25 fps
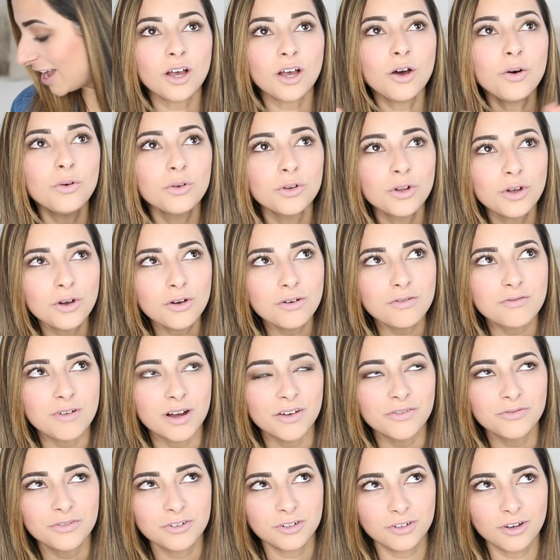Oh no,
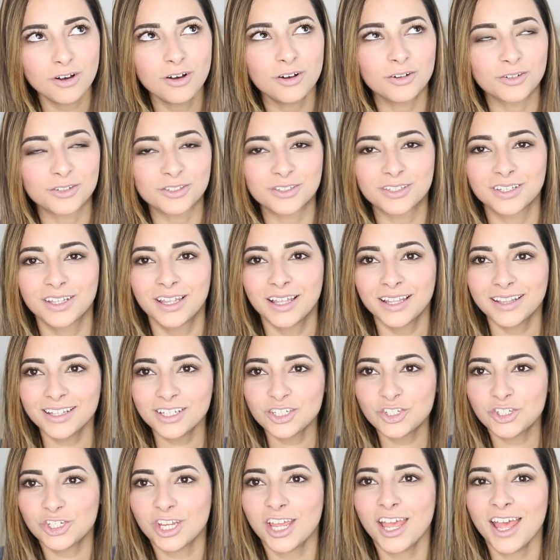I forgot.
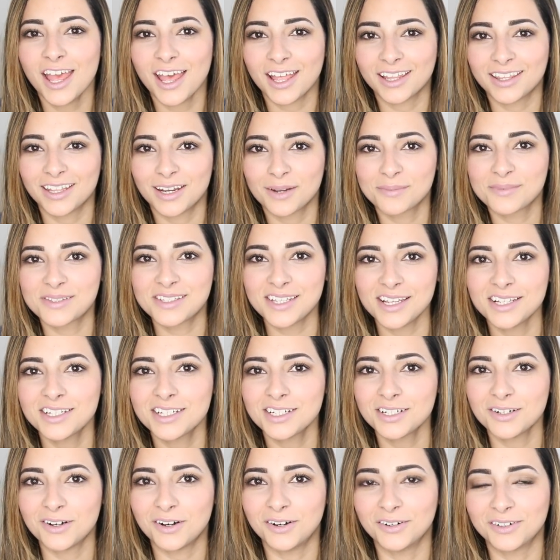The chair that I'm
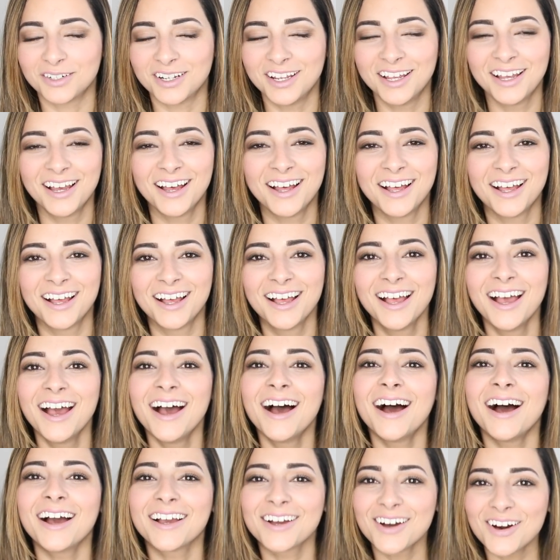sitting on.
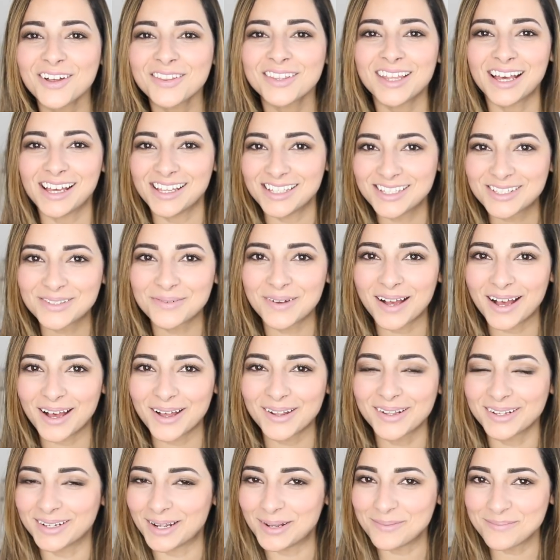I got that as
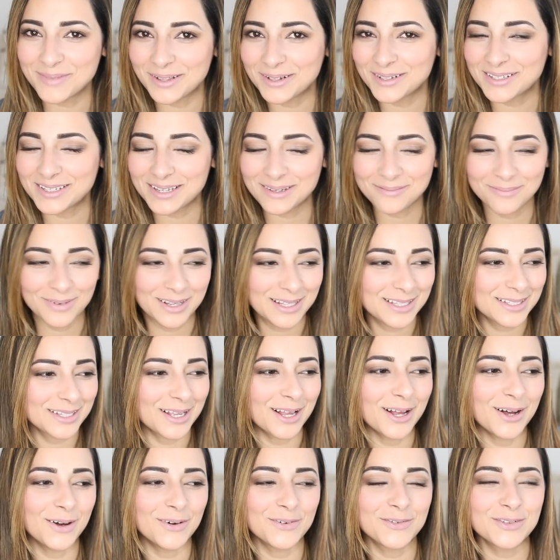well and I built it
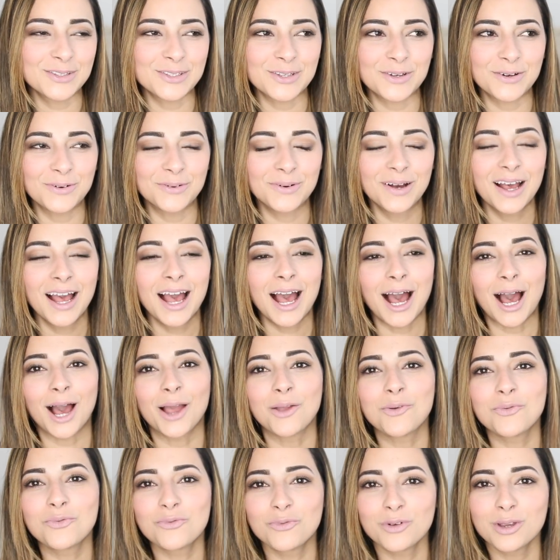myself. So
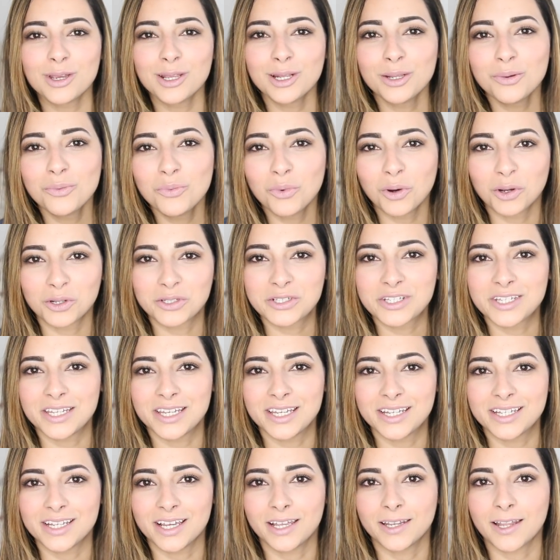I really
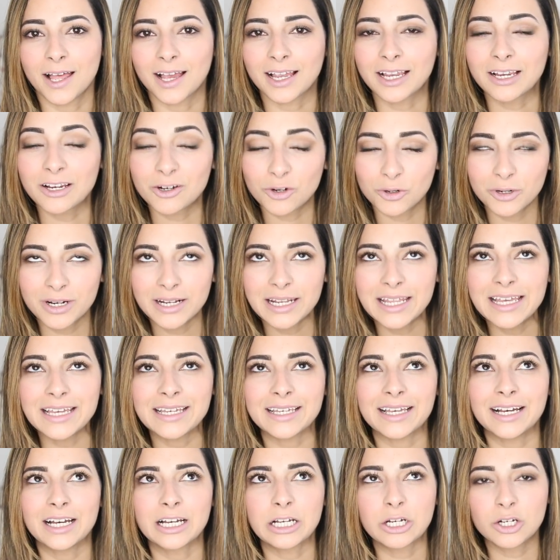wanted an
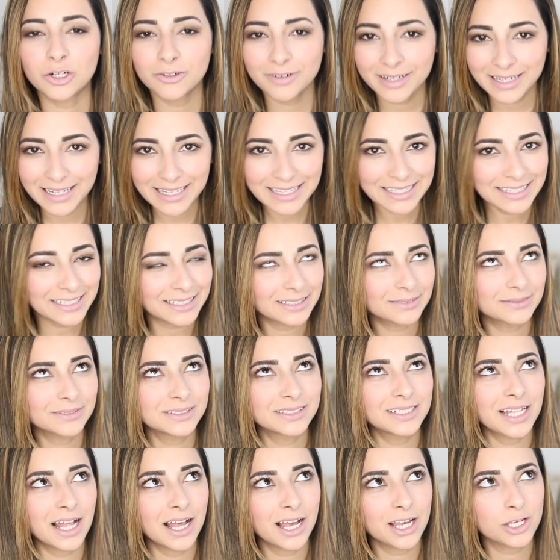acrylic,
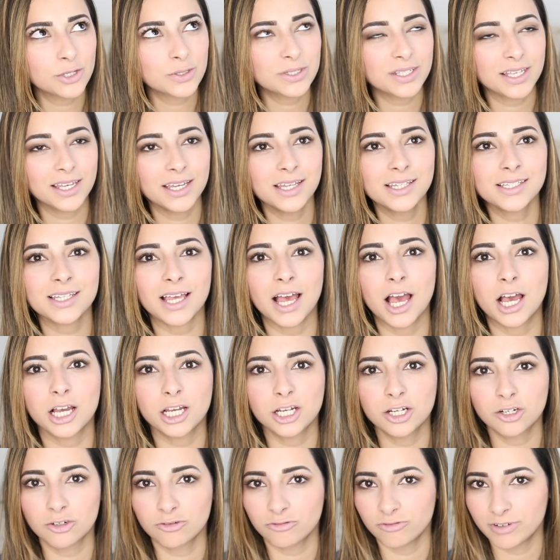is that how you say it?
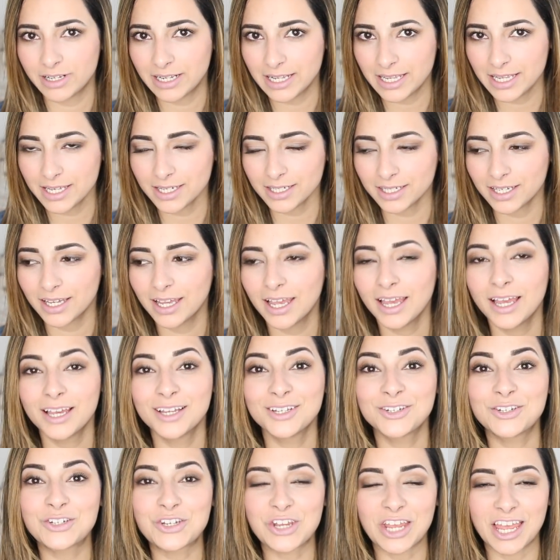Acrylic
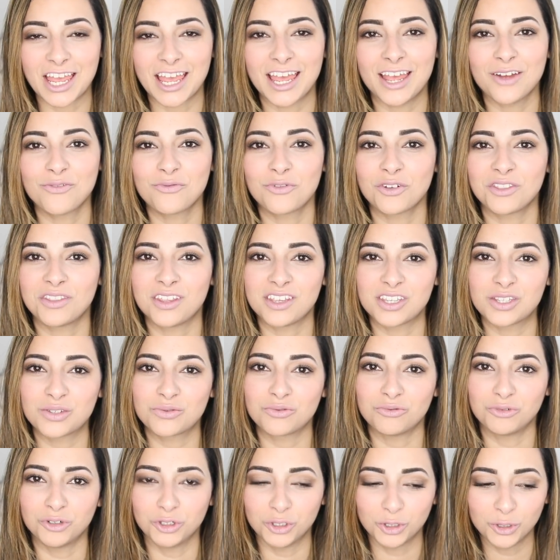chair for
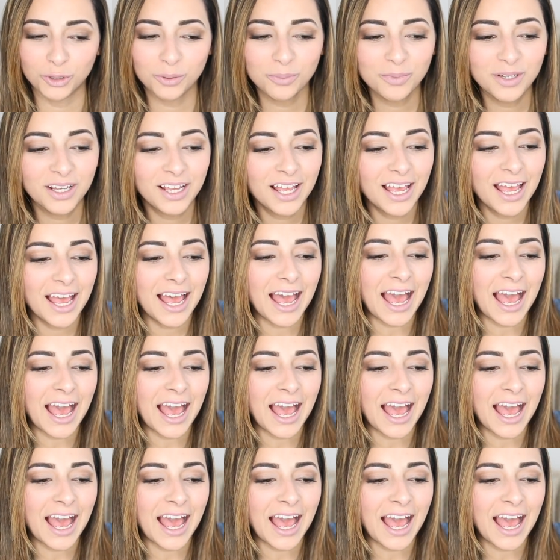this room.